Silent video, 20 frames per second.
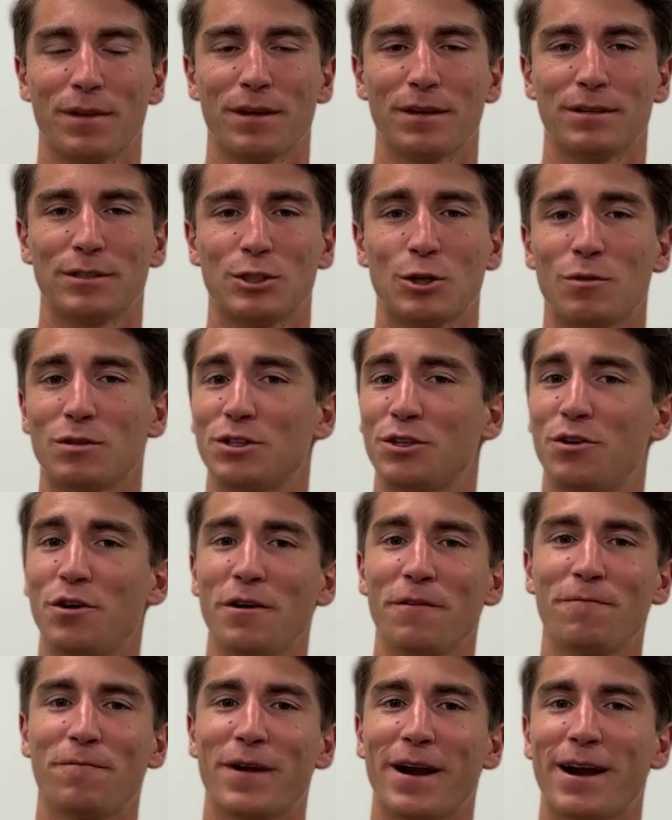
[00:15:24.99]
So it's
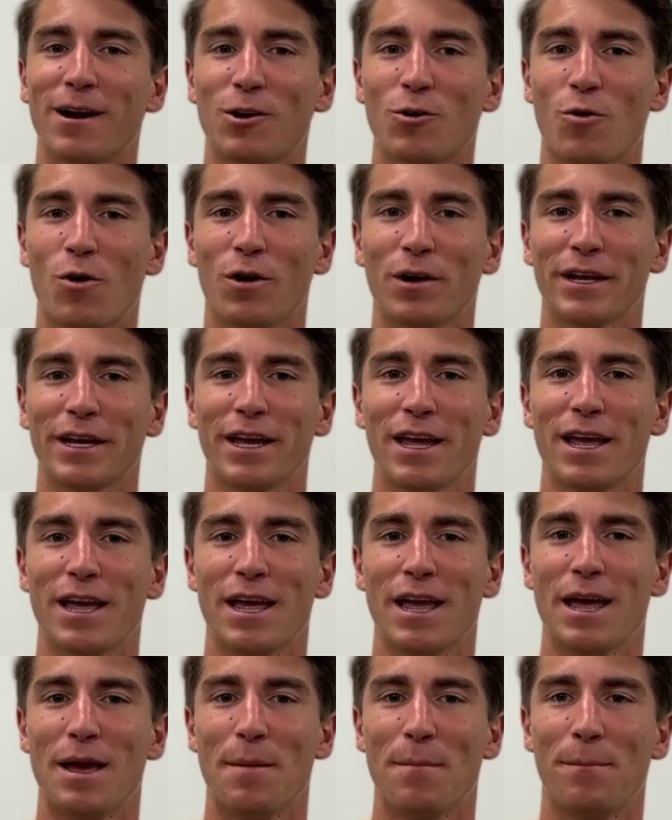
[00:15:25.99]
good for air quality,
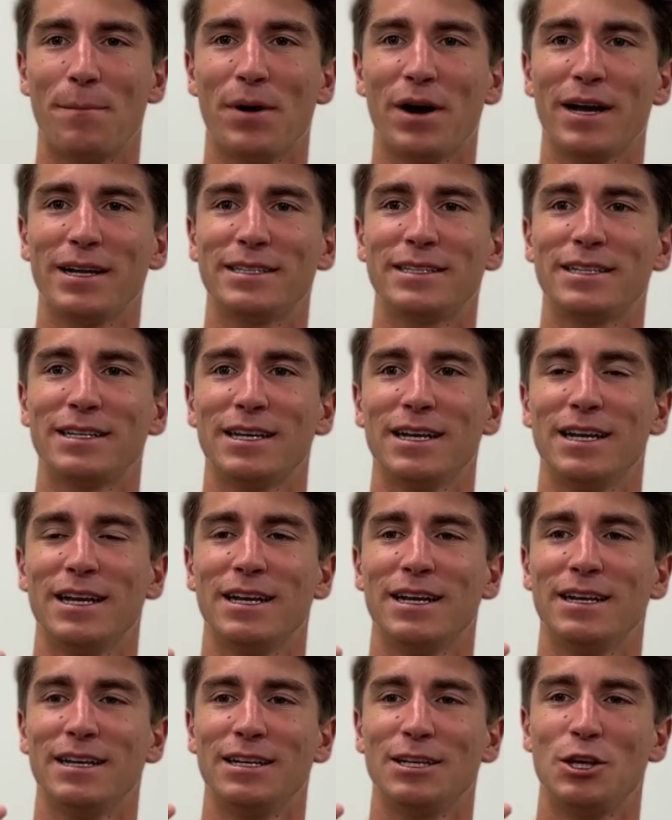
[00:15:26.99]
but
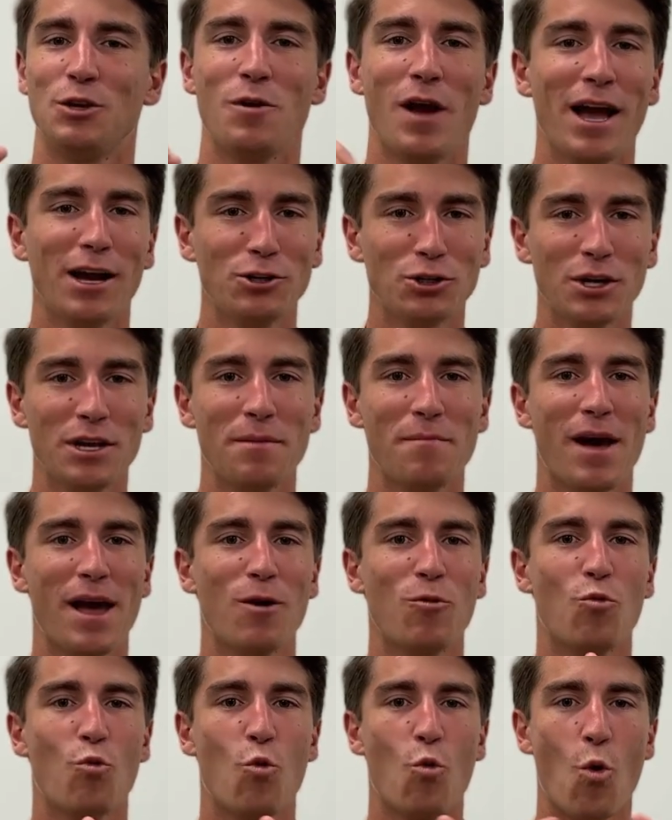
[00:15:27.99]
you actually
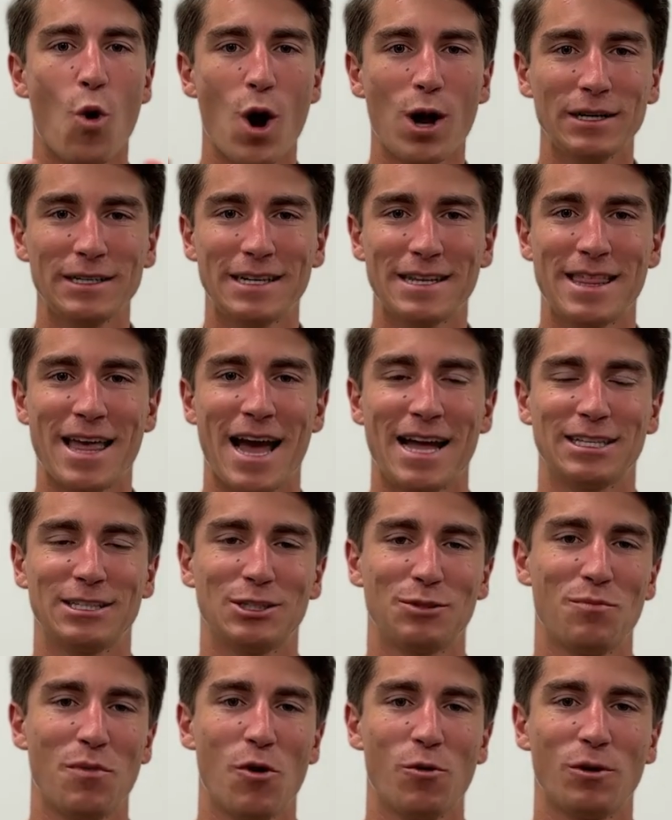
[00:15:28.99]
might want that
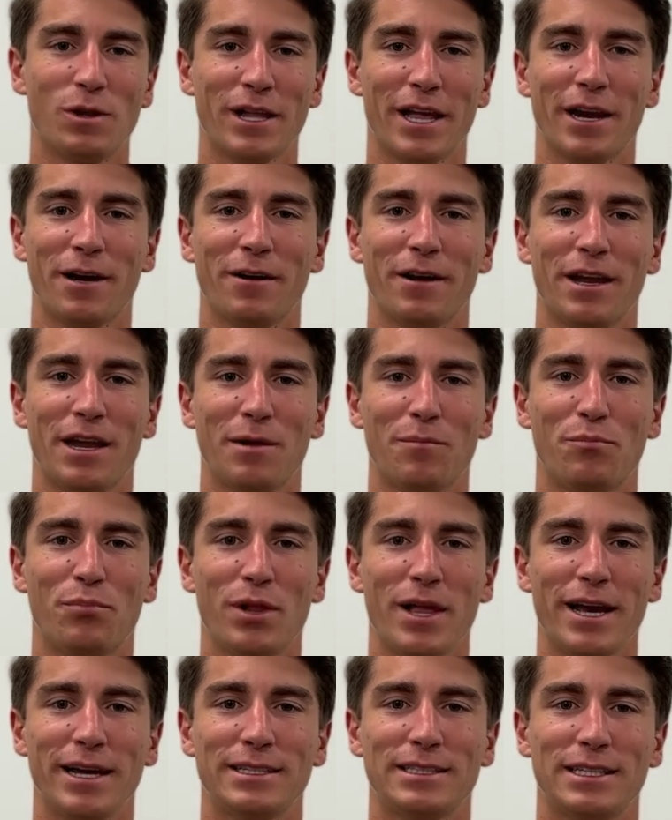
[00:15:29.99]
smoke layer in
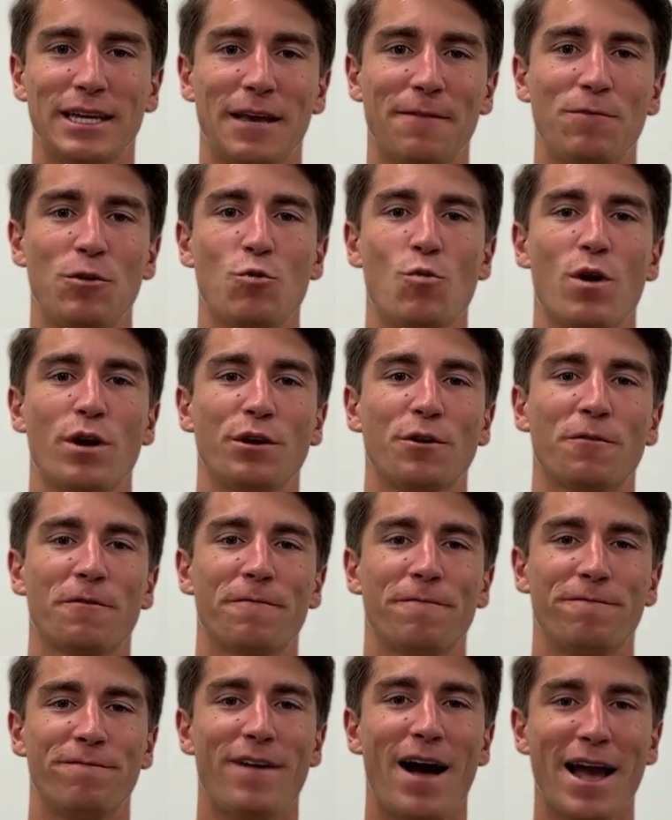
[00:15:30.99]
place if you want your
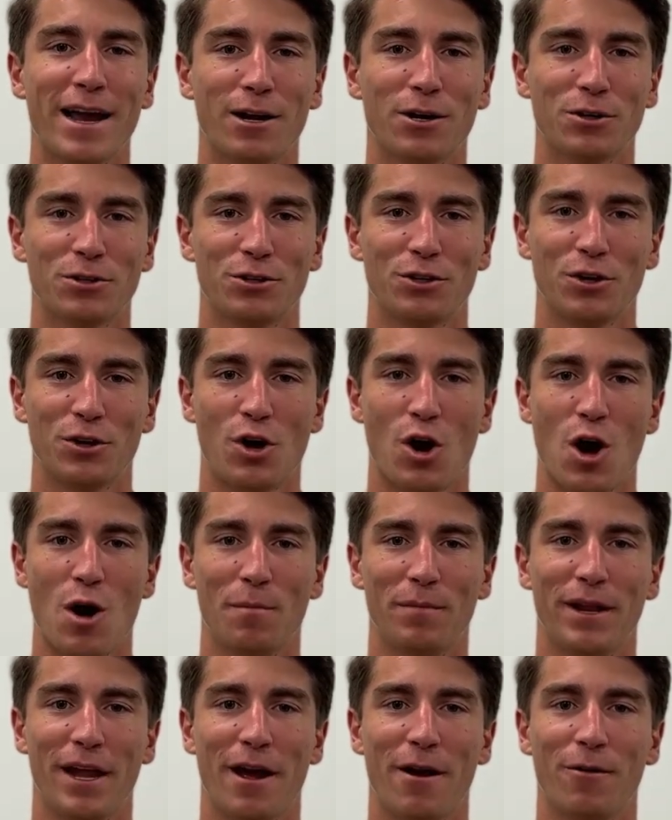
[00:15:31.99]
fire to
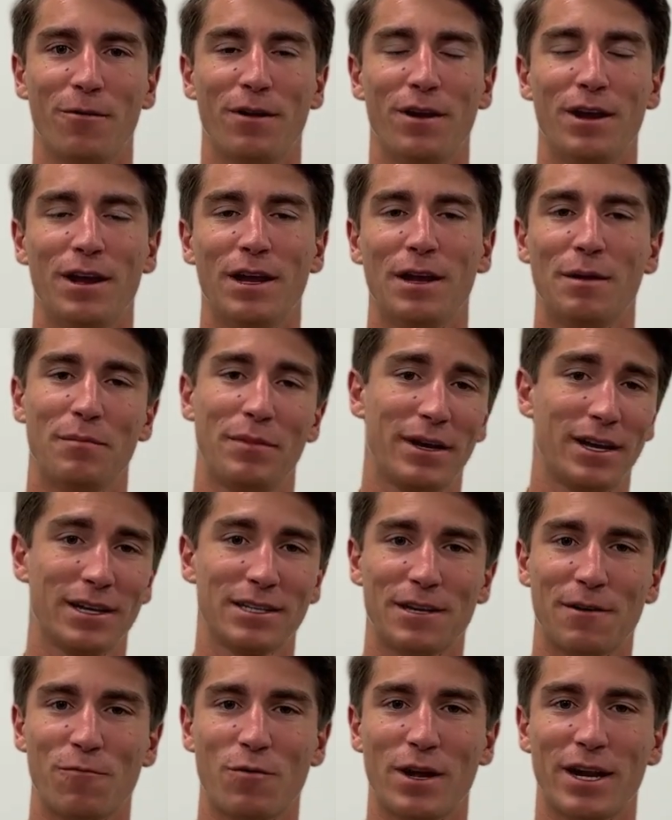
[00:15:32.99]
calm down.
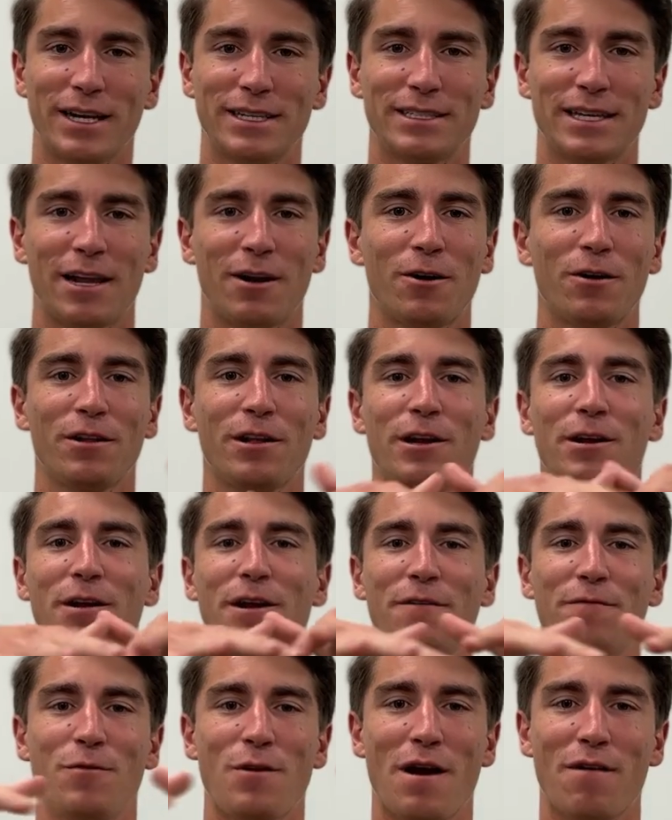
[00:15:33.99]
Because of what I said earlier,
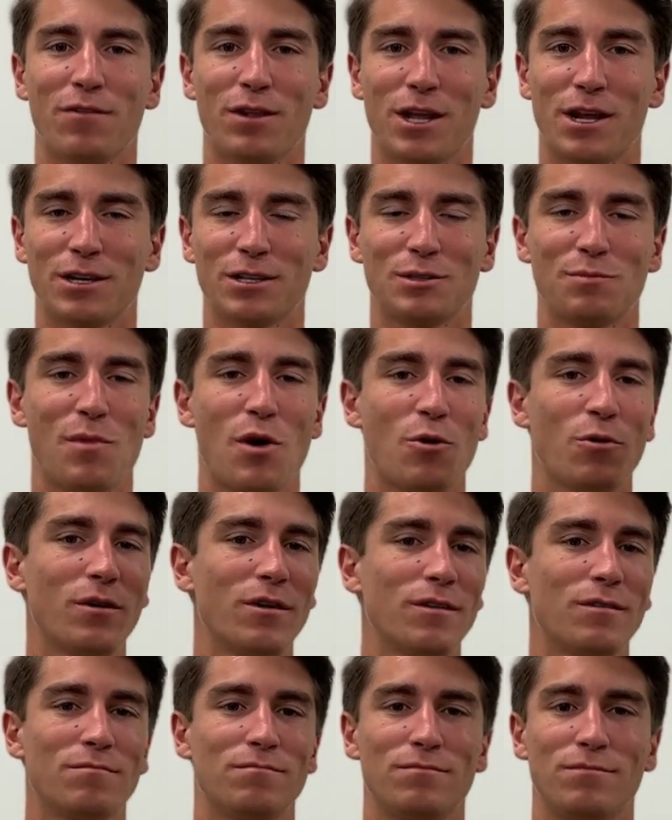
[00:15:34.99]
if you have a lot of
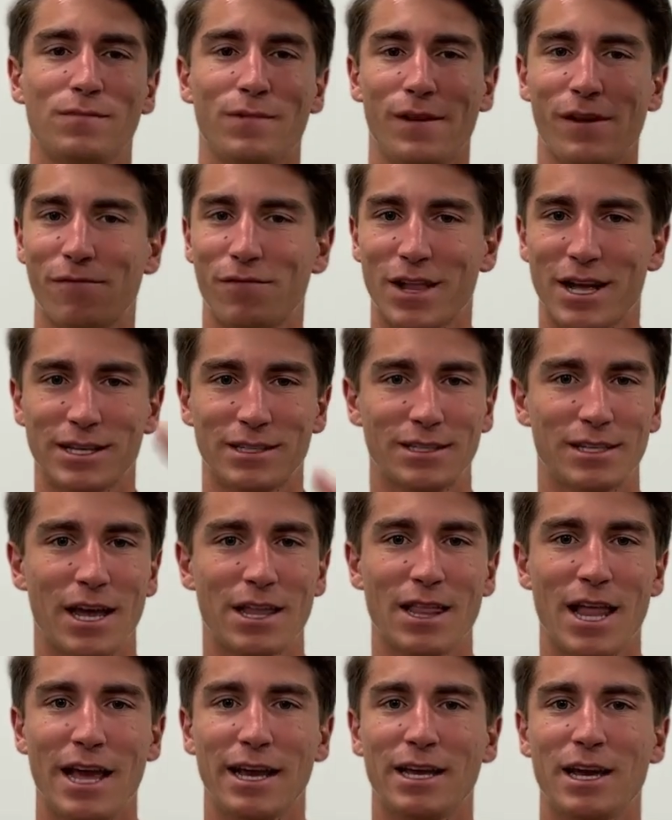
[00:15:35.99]
smoke, you have less
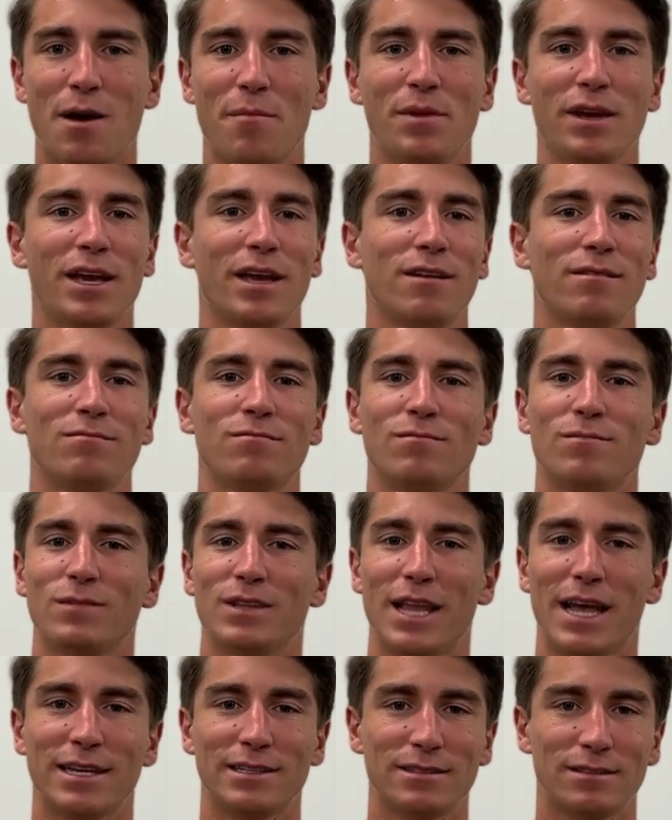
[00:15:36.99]
sunlight coming in,
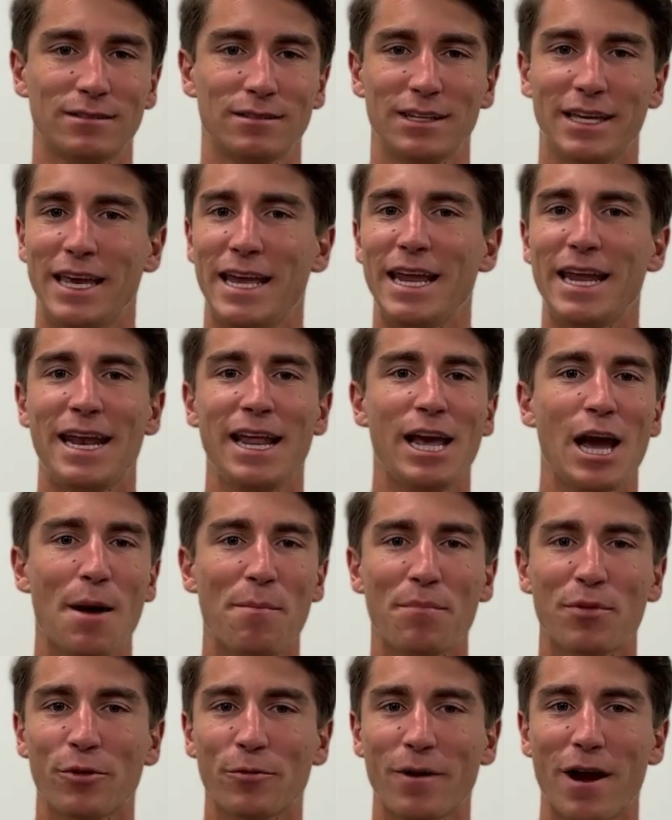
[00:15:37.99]
less heating
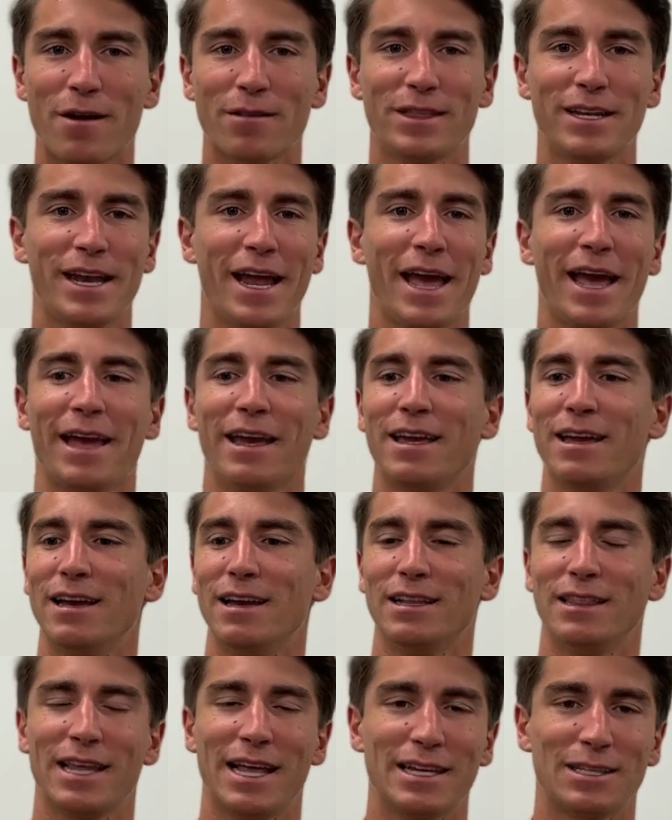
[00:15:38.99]
up throughout the day,
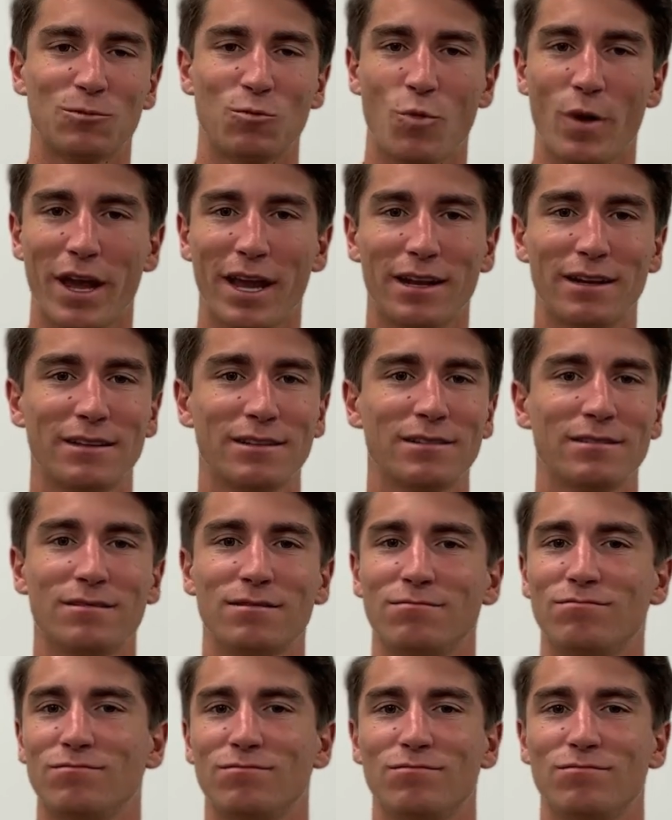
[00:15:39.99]
less wind,